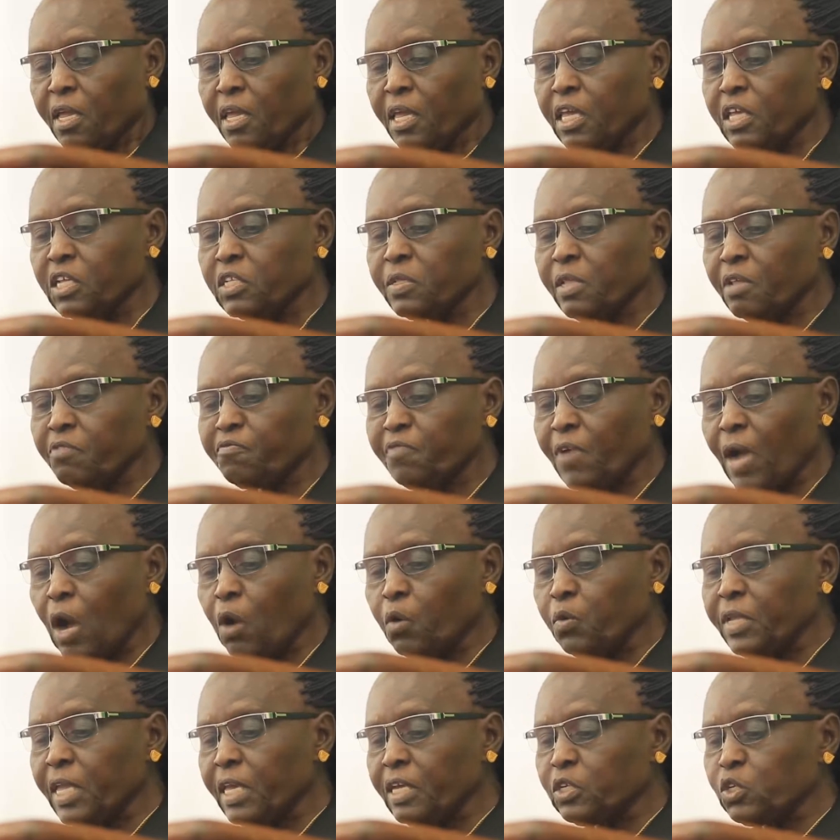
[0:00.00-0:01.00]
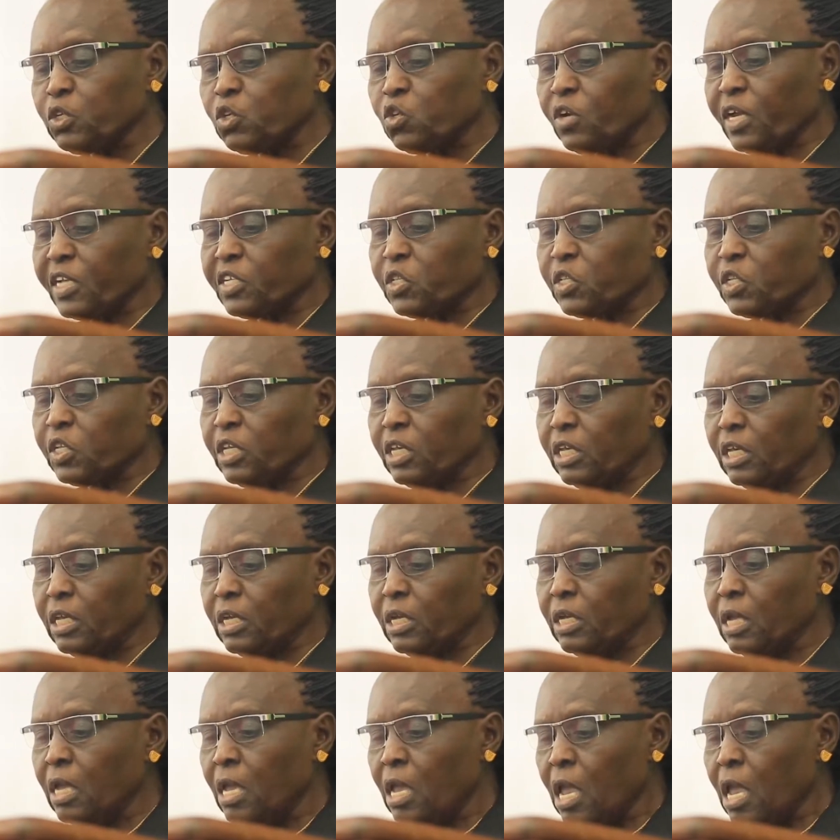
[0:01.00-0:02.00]
He is the founding
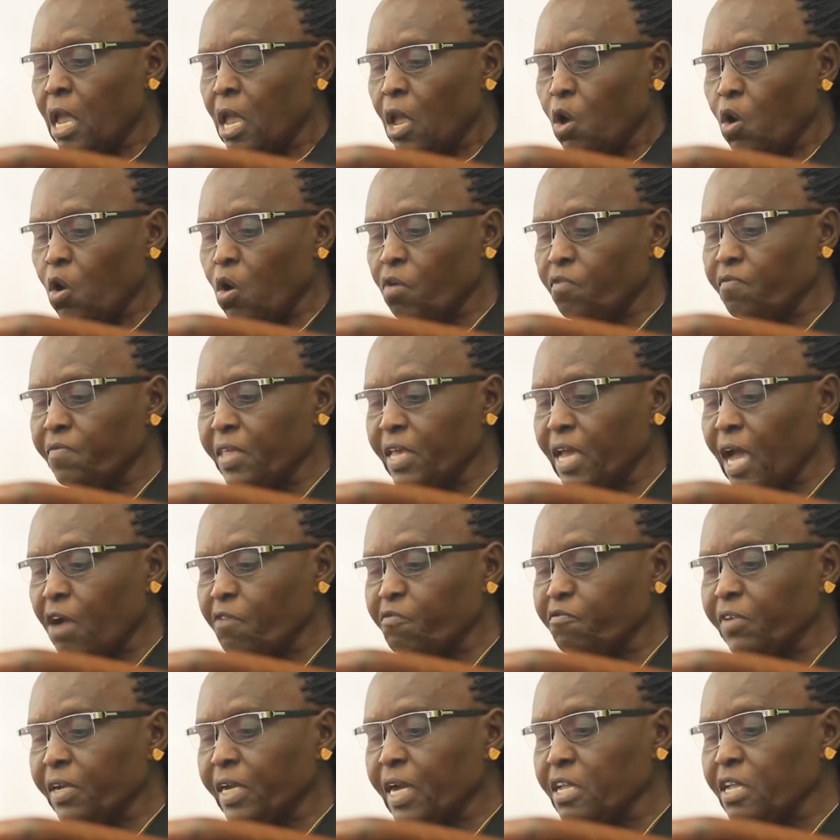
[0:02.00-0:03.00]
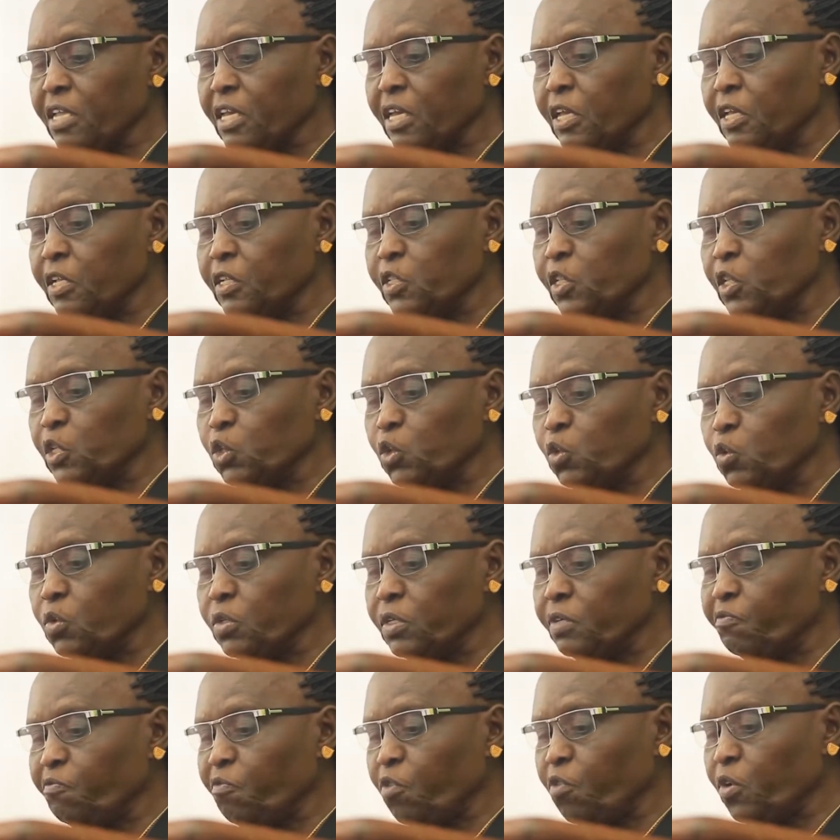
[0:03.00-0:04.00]
trustee of the African
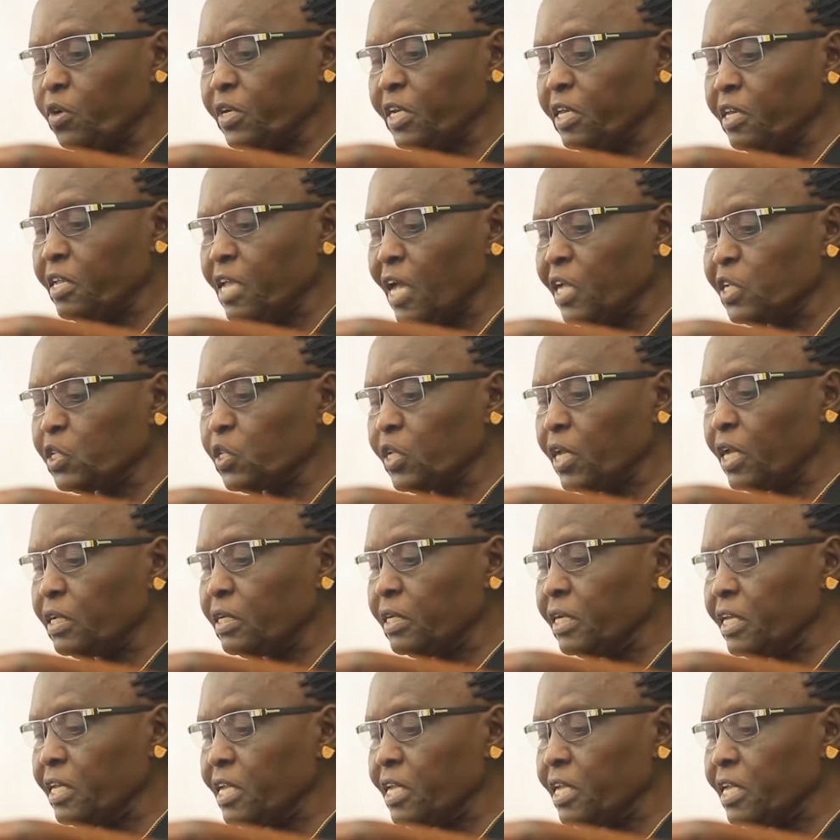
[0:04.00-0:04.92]
Institute for Leaders and